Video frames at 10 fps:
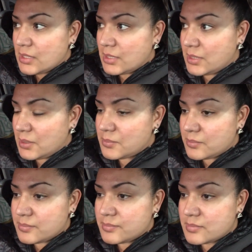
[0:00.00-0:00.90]

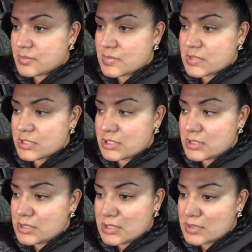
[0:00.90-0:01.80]
Um,
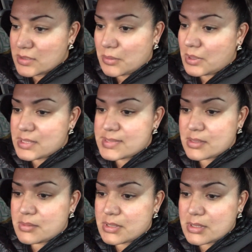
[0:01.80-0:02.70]
she's just so
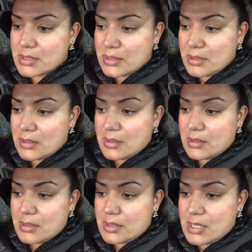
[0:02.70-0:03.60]
awesome, and
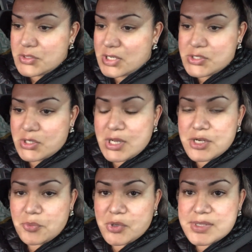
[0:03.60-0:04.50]
I trust her one
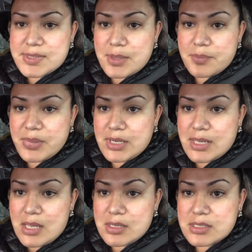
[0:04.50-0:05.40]
hundred percent. But
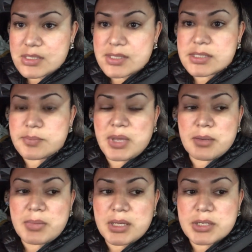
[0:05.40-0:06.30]
again, it's just me
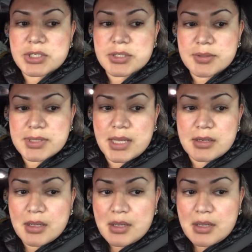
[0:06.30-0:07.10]
and my issues that